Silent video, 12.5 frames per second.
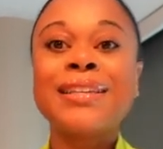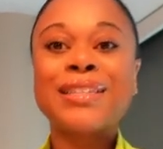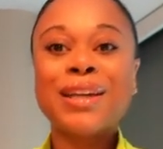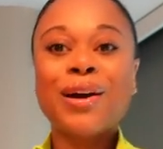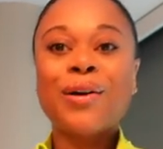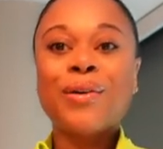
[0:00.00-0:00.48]

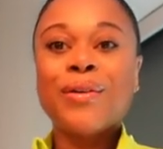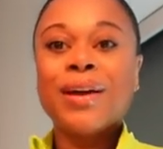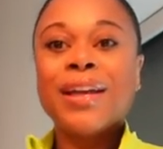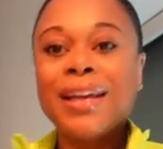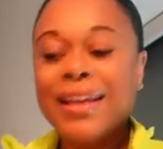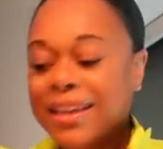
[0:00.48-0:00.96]
So
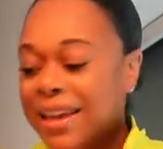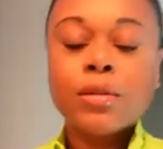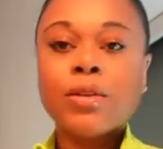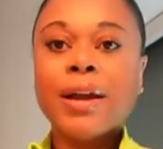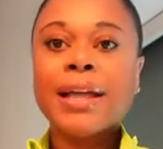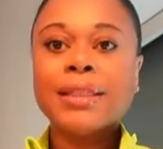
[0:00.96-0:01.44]
yeah,
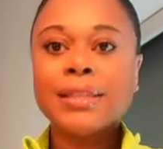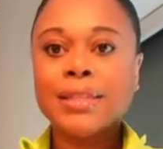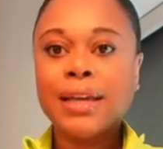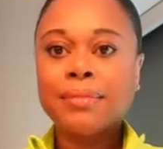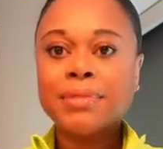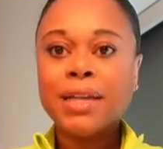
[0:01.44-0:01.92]
so I got the
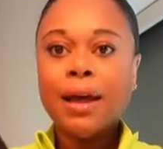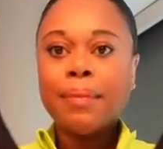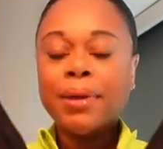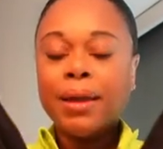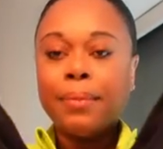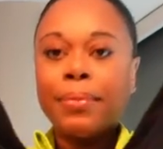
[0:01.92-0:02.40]
same
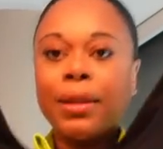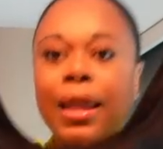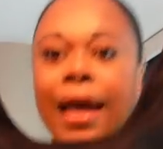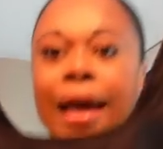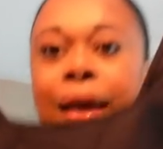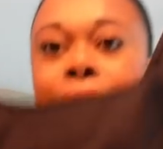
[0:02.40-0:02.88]
top in
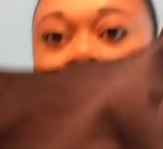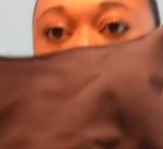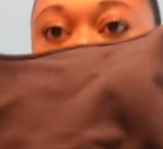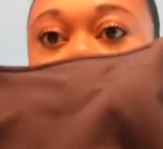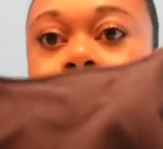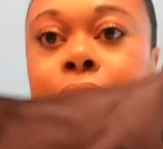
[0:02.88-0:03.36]
black.
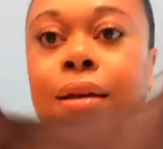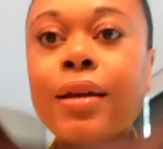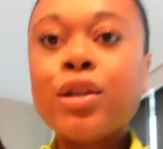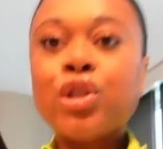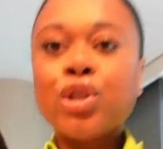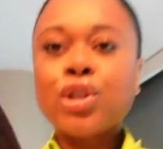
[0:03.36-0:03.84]

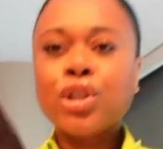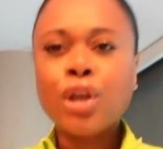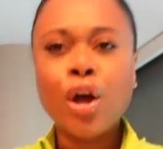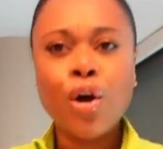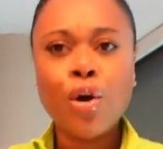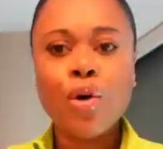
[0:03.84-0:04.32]

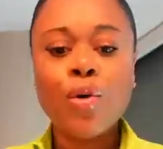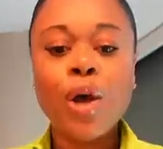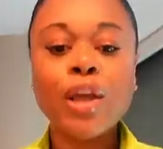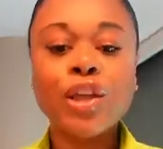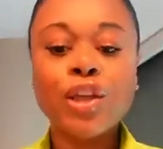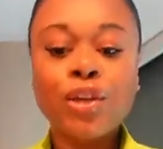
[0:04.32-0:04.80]

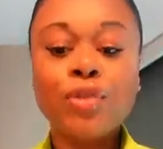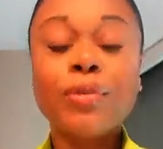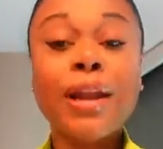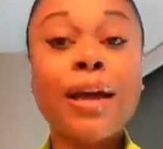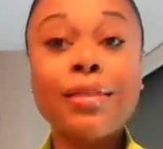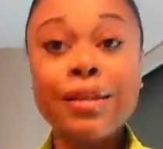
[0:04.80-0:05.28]
So cute.
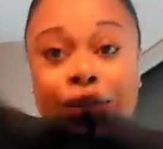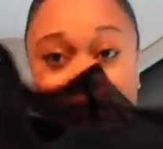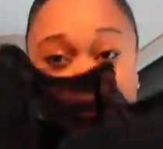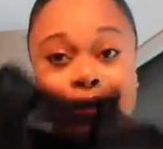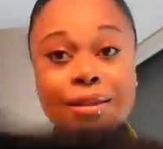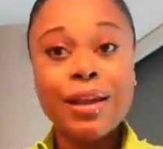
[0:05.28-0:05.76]
Now
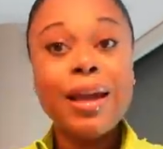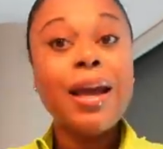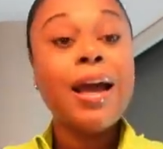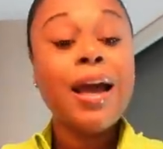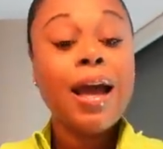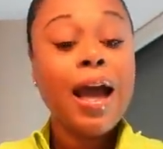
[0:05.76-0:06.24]
this,
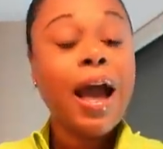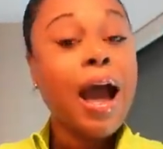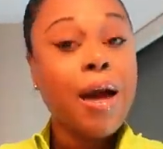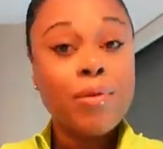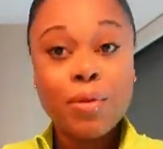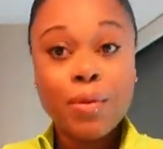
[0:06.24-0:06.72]

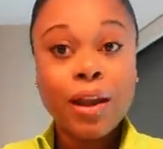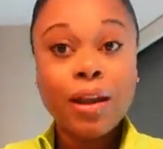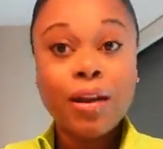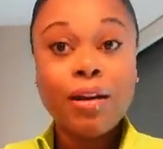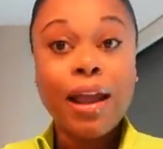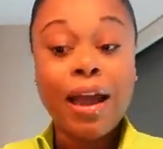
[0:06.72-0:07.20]
I would
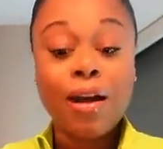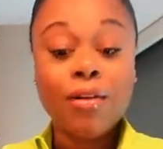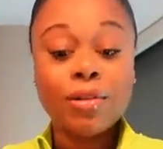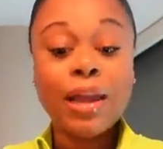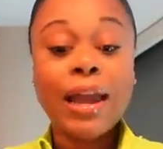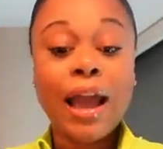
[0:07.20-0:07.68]
wear
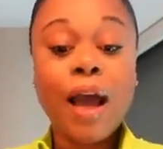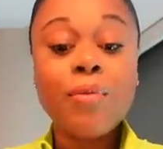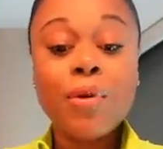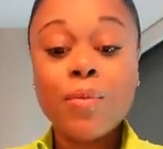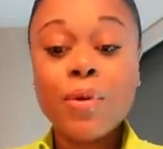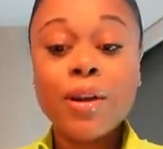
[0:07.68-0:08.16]
out. Like I
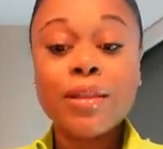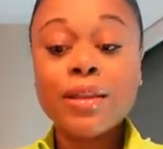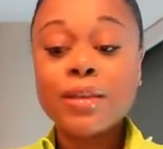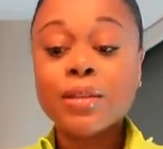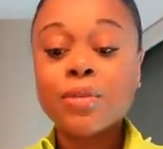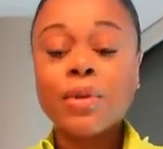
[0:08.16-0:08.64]
would wear
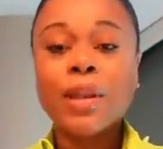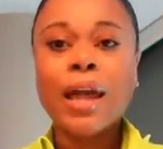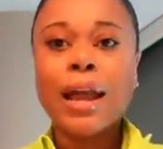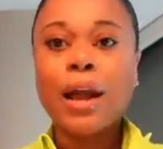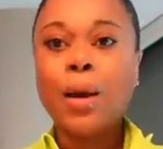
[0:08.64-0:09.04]
this with like